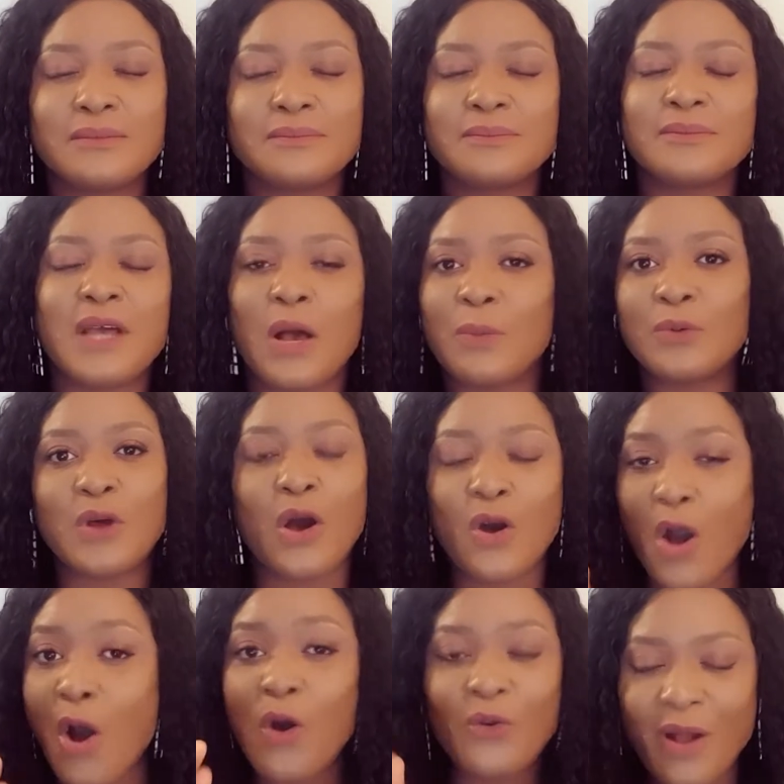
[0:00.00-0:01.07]

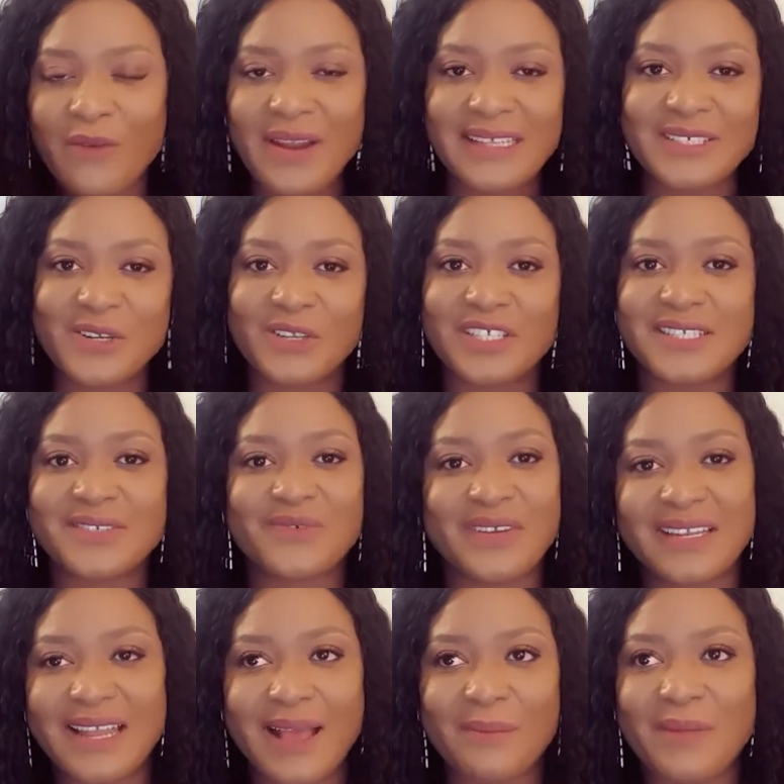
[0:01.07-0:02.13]
I'll write it on the
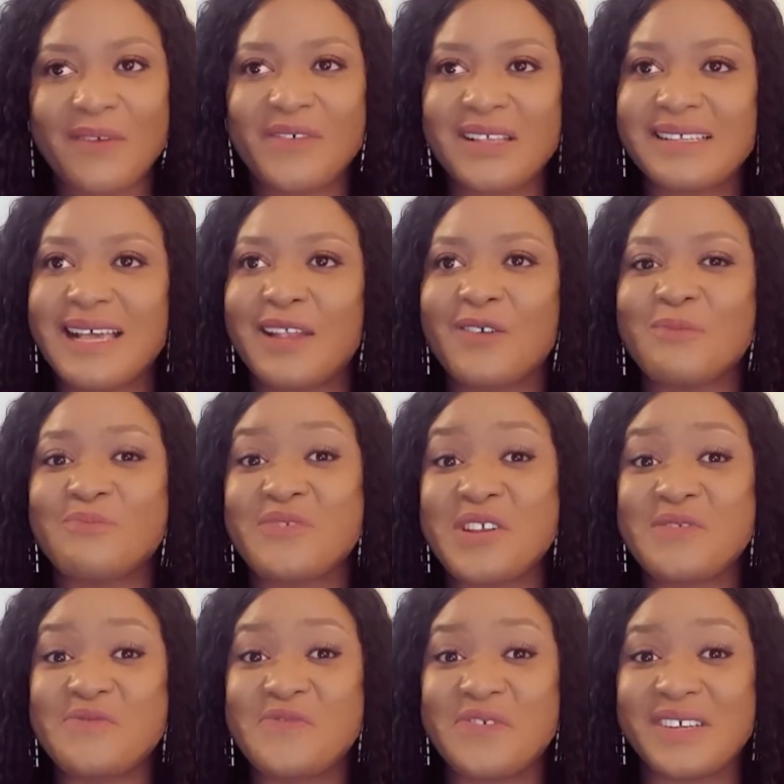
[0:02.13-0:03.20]
screen. Now I'm having kind of
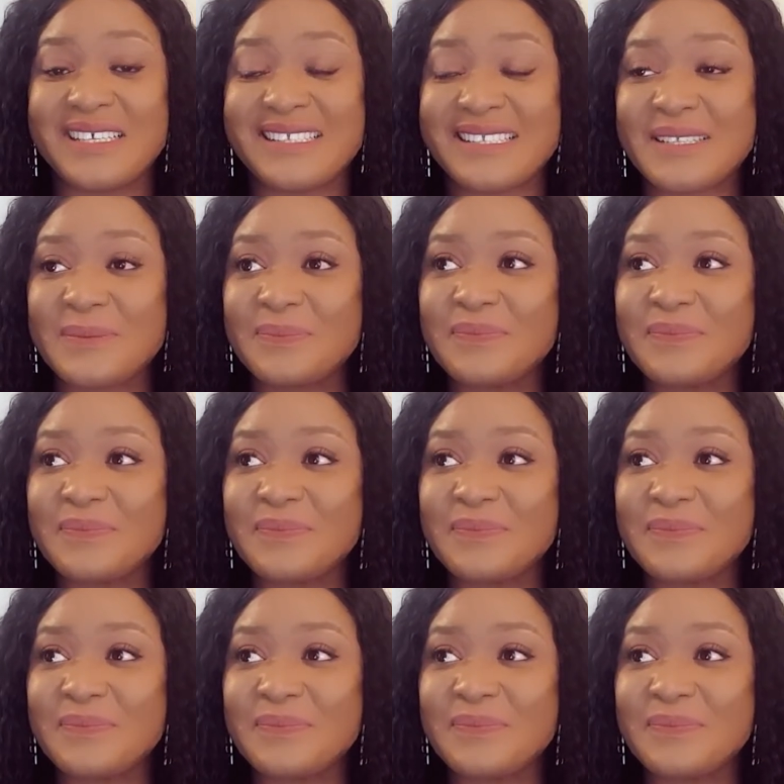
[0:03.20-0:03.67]
brain freeze.